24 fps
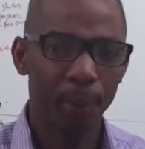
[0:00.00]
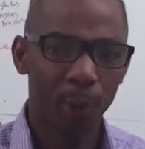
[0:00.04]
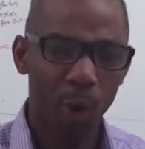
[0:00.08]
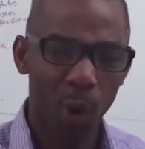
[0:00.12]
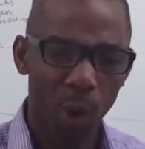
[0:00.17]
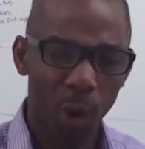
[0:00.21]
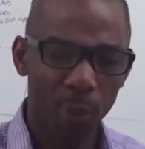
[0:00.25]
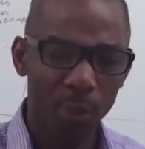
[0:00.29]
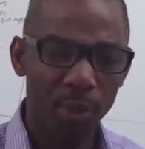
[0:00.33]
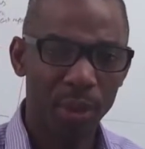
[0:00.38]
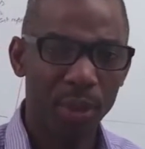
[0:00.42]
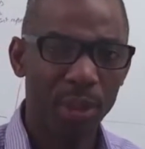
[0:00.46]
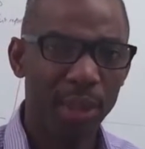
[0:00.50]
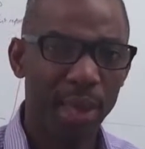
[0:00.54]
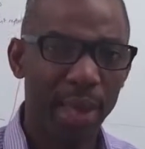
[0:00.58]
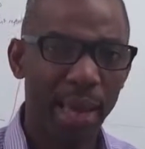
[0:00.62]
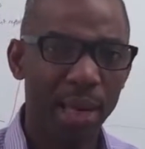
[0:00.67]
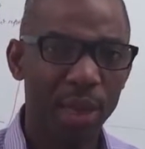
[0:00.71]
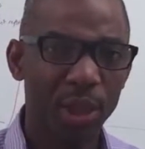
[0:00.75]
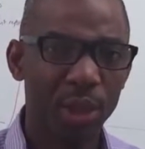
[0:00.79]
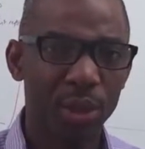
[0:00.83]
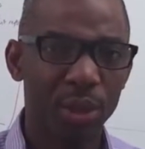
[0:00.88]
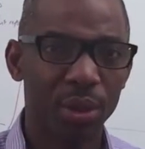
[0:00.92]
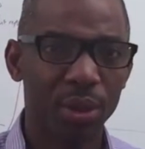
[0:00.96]

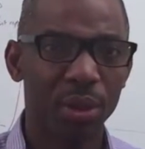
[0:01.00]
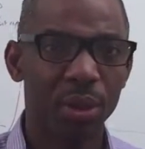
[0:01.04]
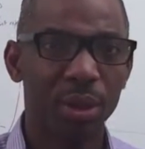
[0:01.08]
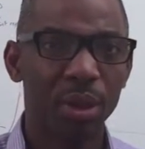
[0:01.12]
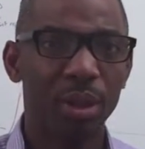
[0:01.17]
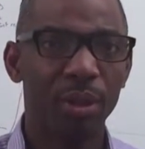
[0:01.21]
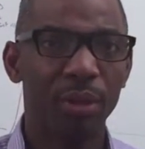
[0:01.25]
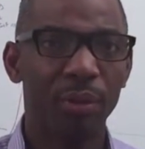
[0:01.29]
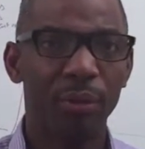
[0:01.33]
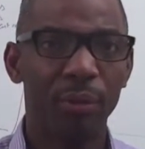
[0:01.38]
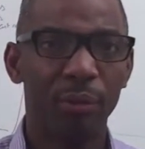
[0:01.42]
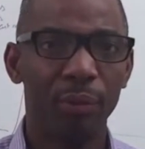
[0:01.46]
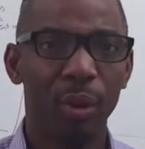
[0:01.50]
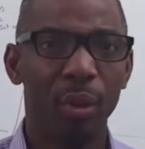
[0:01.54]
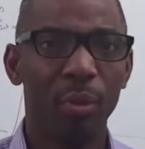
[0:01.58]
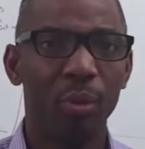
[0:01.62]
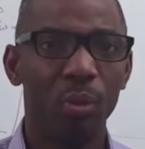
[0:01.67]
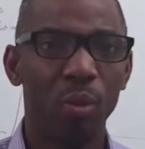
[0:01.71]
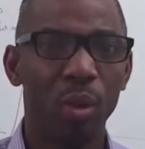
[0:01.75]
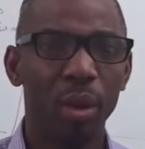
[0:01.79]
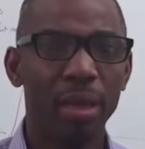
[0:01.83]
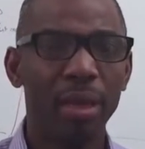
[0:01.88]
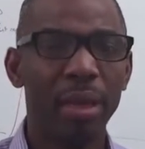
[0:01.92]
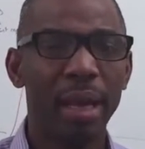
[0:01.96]
communication from
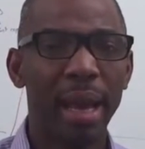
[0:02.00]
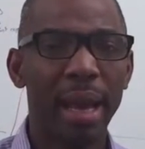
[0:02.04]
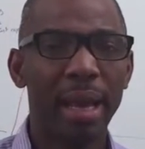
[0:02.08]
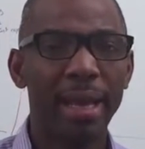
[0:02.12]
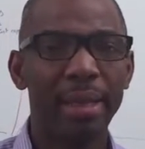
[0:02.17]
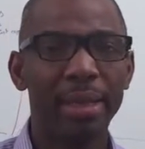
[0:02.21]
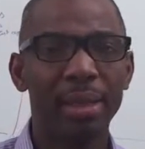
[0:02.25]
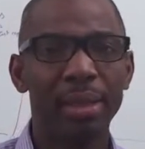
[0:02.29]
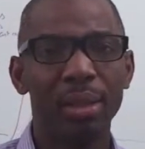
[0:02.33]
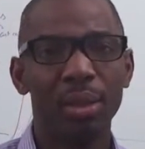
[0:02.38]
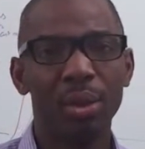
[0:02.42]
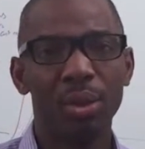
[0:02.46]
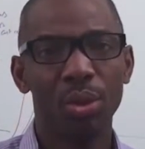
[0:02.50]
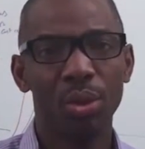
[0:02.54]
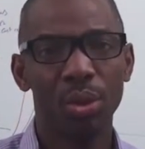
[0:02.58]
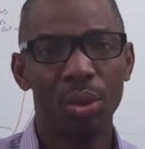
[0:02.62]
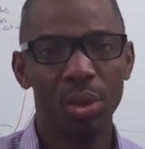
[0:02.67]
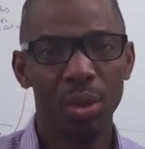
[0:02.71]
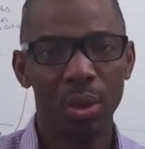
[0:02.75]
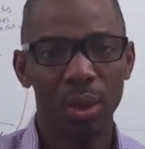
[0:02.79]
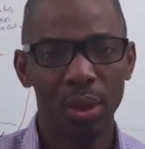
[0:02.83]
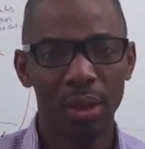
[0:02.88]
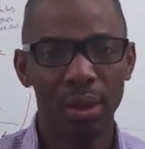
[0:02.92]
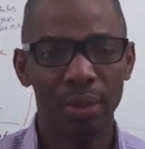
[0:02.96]
one end to
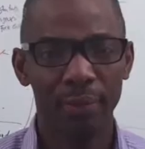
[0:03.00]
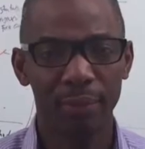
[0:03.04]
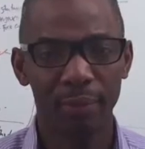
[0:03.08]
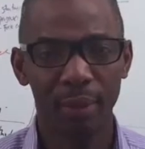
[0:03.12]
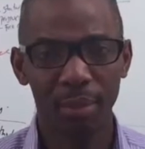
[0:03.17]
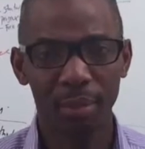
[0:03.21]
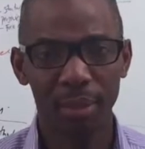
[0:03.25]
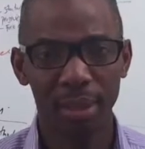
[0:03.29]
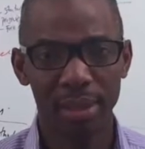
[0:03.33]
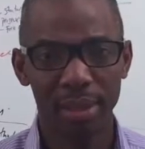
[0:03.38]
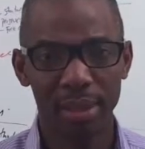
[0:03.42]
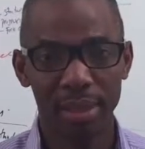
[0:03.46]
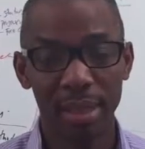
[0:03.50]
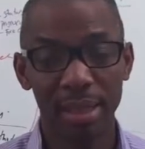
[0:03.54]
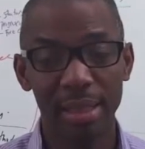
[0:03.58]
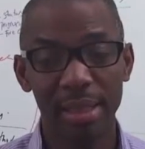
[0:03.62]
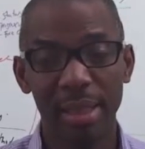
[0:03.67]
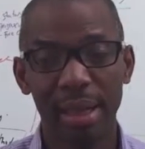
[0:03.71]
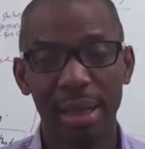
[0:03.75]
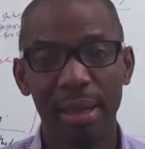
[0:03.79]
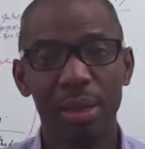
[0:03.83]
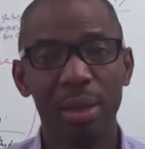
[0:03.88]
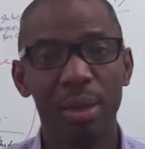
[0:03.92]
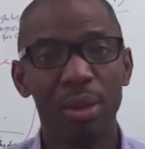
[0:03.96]
the other, from the
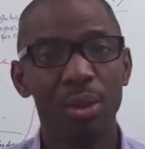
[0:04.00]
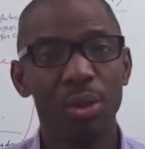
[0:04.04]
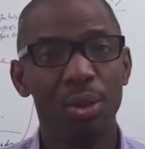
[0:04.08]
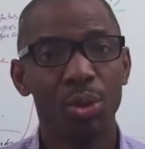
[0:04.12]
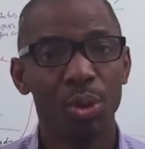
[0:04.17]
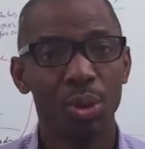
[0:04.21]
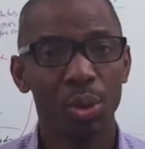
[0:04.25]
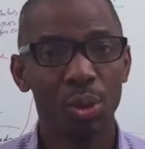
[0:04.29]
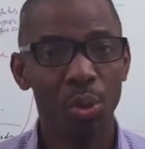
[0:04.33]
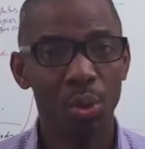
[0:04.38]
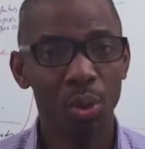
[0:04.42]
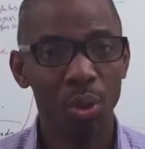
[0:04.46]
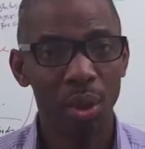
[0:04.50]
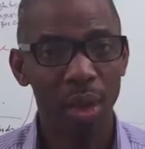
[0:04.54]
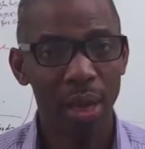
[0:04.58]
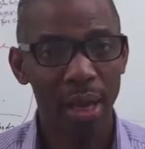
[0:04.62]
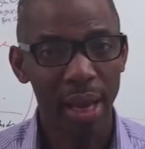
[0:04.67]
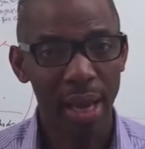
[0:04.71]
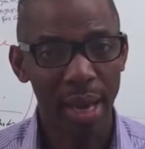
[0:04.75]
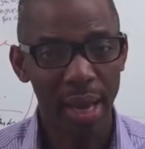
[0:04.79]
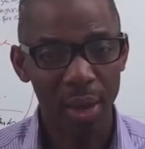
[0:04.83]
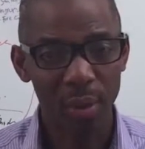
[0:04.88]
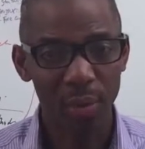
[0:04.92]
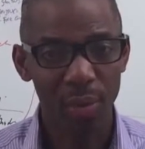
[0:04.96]
sender to
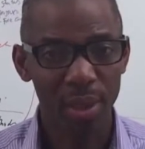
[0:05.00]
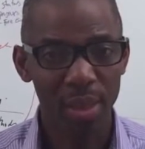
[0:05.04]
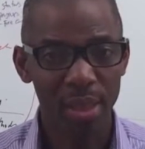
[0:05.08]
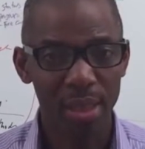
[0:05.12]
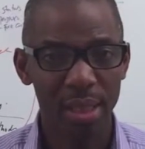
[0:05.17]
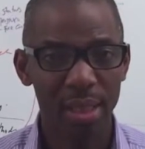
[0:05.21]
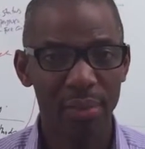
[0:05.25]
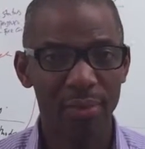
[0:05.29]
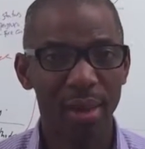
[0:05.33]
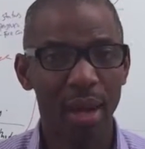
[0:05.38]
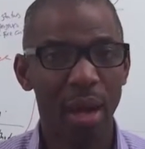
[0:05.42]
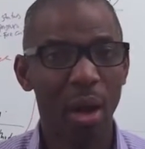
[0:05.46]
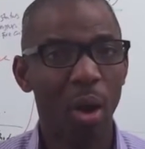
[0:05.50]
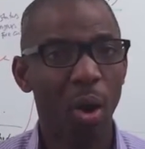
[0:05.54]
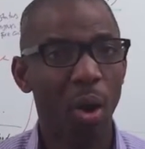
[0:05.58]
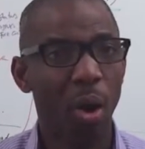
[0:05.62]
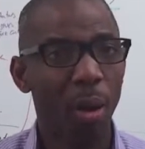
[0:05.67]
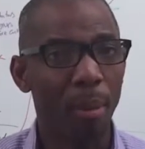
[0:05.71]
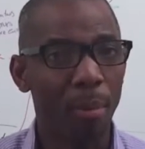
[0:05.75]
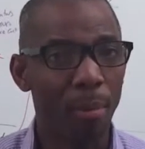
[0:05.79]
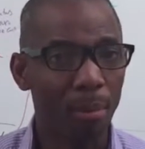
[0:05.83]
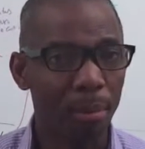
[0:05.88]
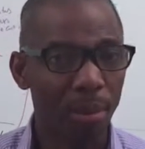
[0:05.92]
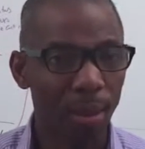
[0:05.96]
a receiver
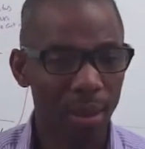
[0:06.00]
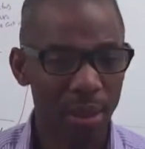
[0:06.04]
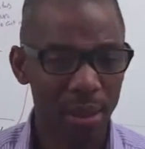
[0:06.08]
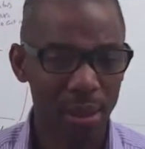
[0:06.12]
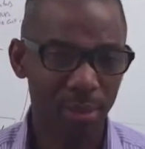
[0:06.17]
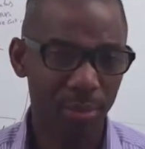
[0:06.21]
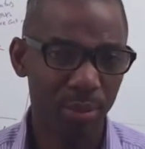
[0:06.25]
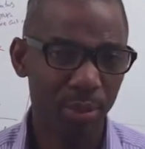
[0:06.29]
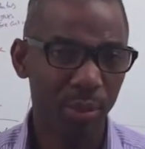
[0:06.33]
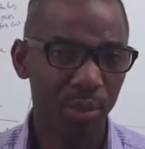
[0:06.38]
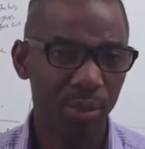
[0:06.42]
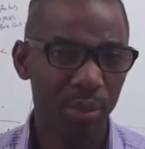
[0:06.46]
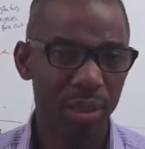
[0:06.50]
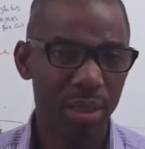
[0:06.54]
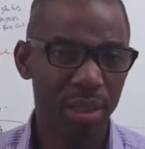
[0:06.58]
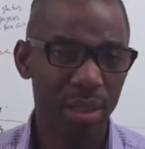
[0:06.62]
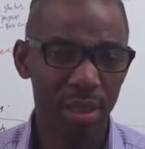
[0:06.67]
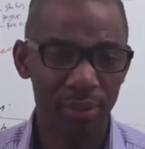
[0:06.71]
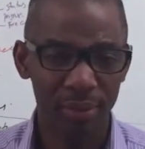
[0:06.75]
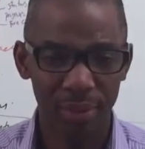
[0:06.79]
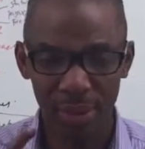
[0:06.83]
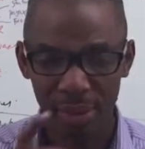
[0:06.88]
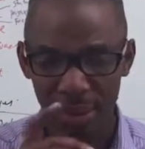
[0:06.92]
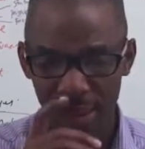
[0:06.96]
or multiple
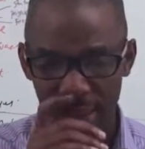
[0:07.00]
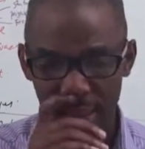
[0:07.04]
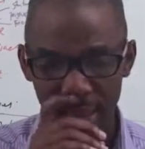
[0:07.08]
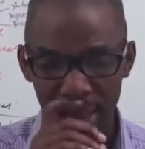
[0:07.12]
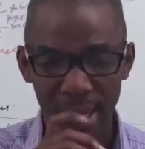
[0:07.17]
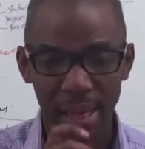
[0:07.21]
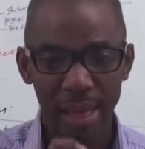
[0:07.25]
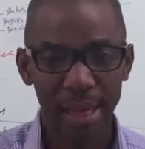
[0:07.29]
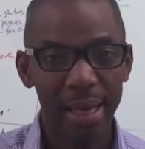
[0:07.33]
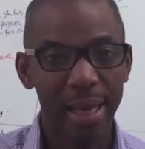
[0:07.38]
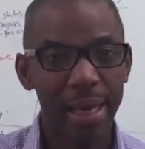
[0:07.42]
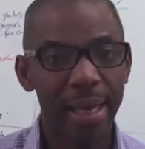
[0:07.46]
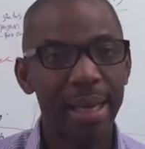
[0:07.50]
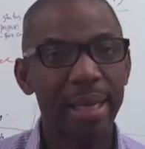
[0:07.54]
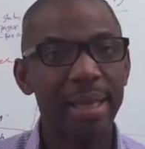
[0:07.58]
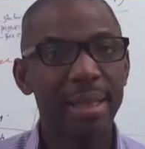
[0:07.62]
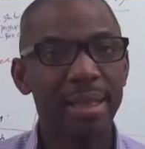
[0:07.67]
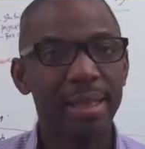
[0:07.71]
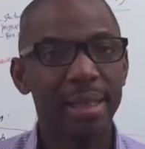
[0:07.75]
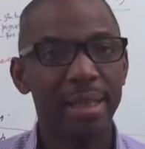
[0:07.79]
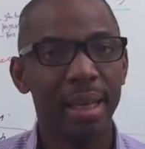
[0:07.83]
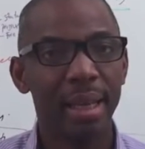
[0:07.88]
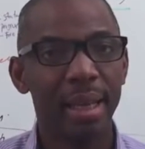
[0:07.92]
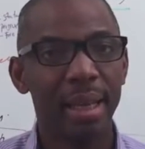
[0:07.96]
receivers, it
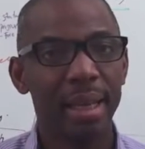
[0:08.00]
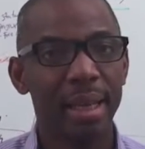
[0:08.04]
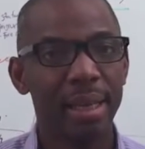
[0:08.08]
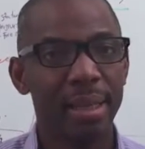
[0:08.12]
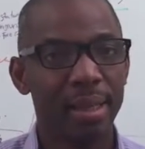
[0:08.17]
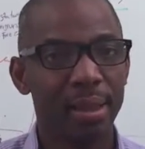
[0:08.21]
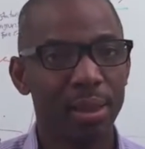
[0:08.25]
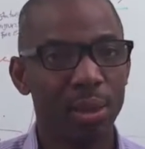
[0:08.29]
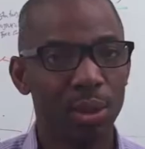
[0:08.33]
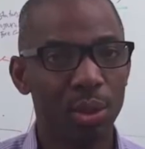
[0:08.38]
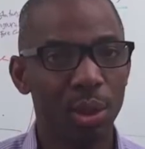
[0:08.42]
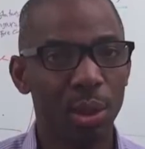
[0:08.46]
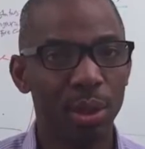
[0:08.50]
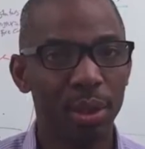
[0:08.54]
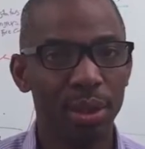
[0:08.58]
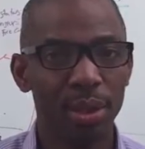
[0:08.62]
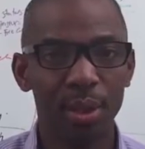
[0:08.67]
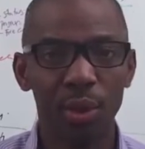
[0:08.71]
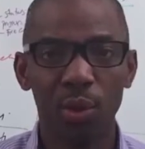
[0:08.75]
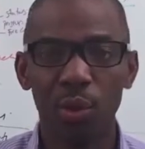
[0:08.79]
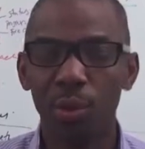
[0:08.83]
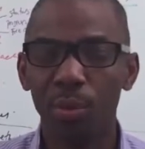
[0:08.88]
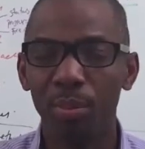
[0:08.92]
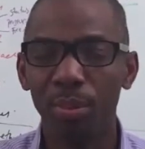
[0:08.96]
is noise.
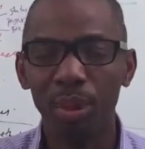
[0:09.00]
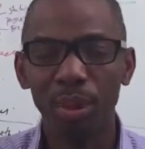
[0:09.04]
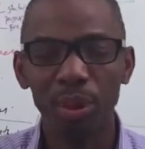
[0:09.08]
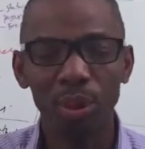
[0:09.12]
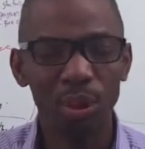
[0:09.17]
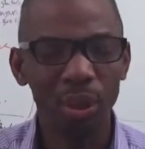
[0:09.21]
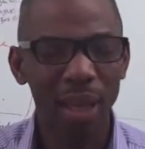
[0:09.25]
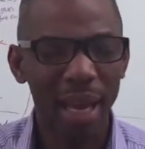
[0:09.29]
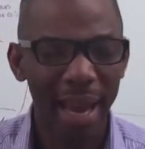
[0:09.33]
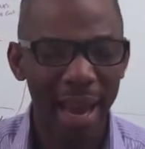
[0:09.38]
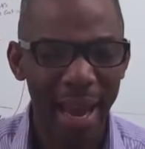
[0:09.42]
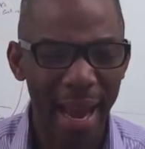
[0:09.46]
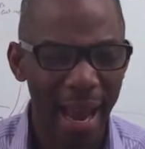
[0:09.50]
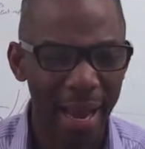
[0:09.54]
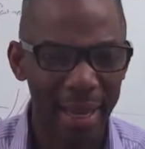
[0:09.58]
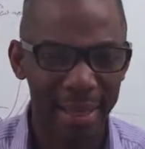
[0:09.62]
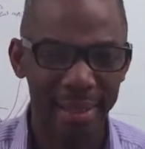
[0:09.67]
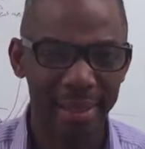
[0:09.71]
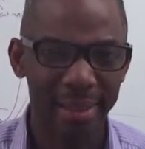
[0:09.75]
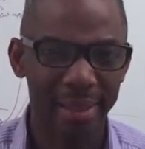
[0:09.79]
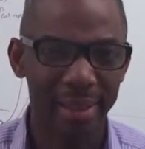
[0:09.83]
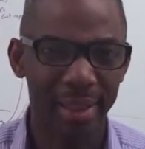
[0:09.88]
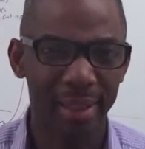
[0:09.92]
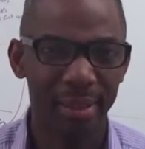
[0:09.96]
It could be
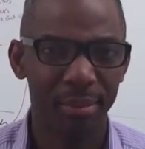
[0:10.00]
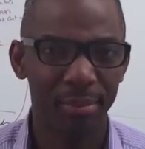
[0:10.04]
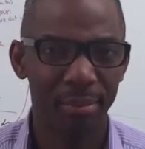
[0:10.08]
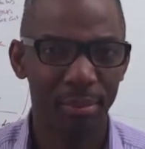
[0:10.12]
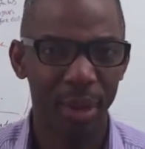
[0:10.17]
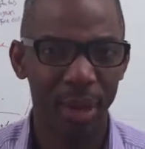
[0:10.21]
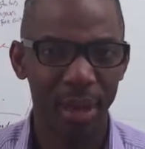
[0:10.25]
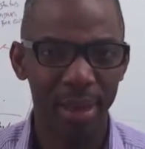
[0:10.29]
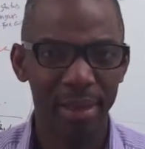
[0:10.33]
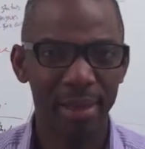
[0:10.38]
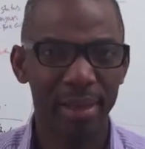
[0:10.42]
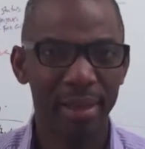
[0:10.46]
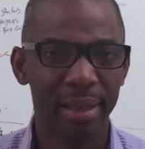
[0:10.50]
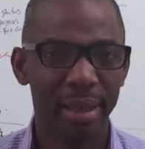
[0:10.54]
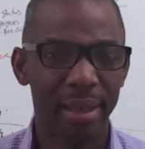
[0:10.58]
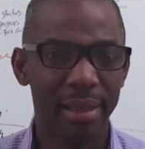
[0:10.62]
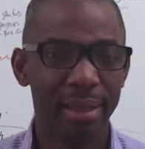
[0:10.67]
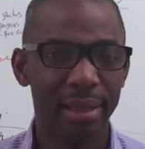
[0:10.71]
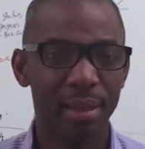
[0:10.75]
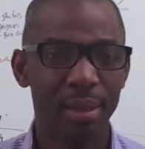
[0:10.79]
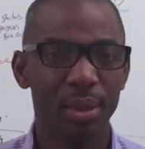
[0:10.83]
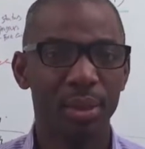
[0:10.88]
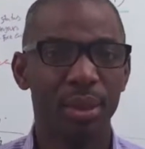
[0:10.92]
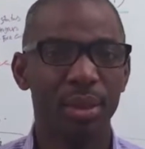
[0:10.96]
anything, but anything that
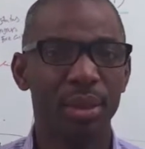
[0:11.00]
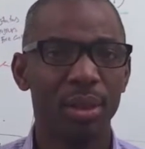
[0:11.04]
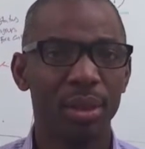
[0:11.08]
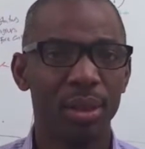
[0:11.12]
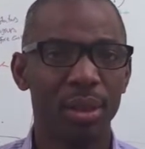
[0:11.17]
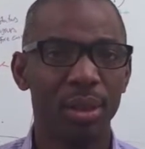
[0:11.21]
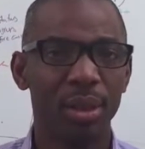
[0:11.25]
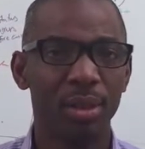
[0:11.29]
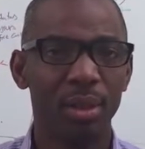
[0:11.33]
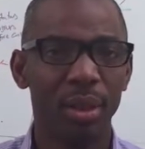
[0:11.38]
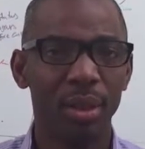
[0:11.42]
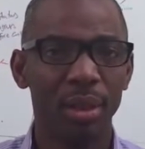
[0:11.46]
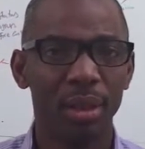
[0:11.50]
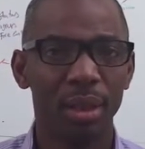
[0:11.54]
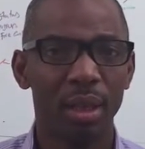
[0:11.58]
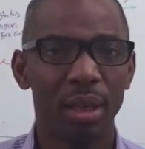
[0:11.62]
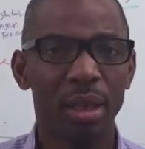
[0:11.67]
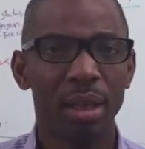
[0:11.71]
distorts it is noise.